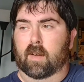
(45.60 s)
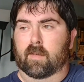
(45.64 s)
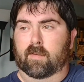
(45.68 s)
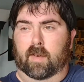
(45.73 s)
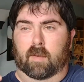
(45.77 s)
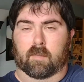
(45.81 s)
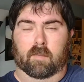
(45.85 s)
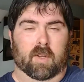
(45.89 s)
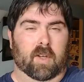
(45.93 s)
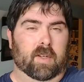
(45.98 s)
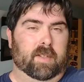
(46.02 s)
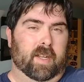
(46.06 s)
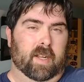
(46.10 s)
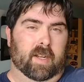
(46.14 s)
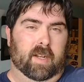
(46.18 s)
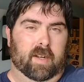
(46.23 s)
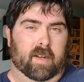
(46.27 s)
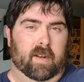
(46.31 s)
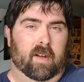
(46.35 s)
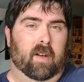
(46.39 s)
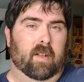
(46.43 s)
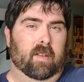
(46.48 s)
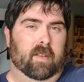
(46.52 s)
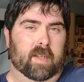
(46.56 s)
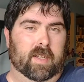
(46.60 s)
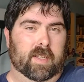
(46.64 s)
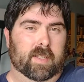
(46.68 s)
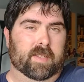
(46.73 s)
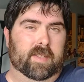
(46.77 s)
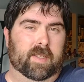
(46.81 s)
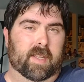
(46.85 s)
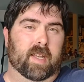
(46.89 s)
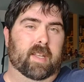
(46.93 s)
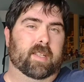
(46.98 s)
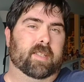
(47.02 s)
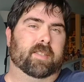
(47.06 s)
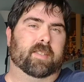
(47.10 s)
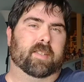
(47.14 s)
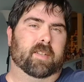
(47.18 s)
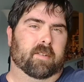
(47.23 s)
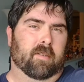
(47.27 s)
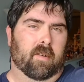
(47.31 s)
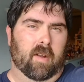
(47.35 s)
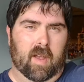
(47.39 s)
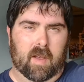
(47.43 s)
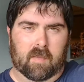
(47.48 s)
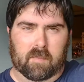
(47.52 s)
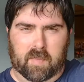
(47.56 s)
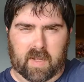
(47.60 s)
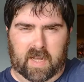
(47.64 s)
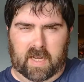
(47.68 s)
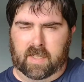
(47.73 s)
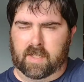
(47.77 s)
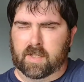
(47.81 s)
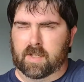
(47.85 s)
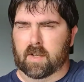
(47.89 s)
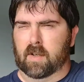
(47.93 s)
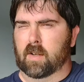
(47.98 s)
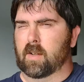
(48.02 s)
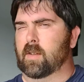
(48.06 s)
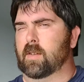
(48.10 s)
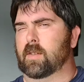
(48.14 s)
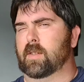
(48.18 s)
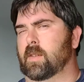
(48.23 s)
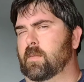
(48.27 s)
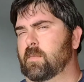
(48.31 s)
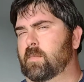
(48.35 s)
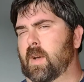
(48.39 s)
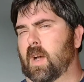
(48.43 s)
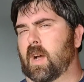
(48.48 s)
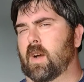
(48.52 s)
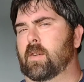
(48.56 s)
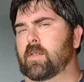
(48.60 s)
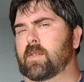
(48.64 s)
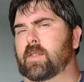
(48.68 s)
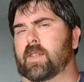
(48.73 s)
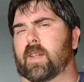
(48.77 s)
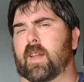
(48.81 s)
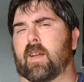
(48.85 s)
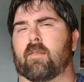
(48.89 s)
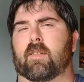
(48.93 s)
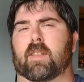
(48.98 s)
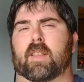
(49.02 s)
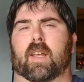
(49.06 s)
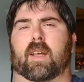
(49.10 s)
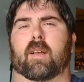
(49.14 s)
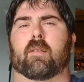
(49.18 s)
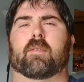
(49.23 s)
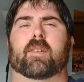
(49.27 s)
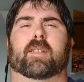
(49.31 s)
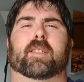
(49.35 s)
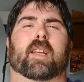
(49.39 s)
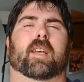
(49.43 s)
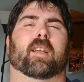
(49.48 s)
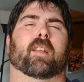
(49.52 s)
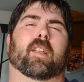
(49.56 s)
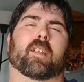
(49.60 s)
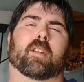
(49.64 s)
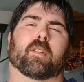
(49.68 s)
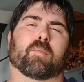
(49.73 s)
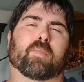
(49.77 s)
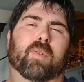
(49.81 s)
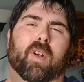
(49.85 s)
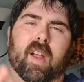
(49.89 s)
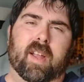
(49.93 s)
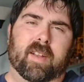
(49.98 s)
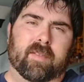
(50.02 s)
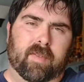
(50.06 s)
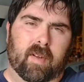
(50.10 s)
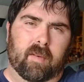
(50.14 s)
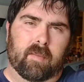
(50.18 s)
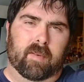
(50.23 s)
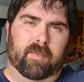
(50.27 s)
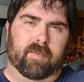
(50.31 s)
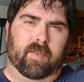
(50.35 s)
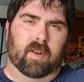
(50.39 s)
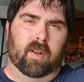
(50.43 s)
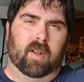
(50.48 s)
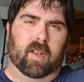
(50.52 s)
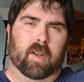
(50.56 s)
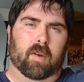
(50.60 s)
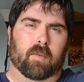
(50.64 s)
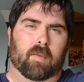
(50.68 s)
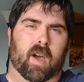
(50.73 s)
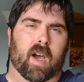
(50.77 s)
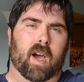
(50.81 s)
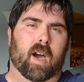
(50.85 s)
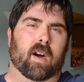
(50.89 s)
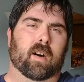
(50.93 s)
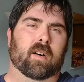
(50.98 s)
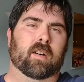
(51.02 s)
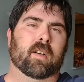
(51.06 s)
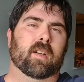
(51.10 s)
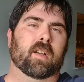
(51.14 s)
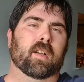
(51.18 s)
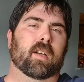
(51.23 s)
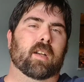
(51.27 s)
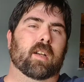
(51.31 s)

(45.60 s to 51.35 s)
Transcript: from looking at all these Instagram pictures and posts and everything. I'm going to take a little break from it for a little while.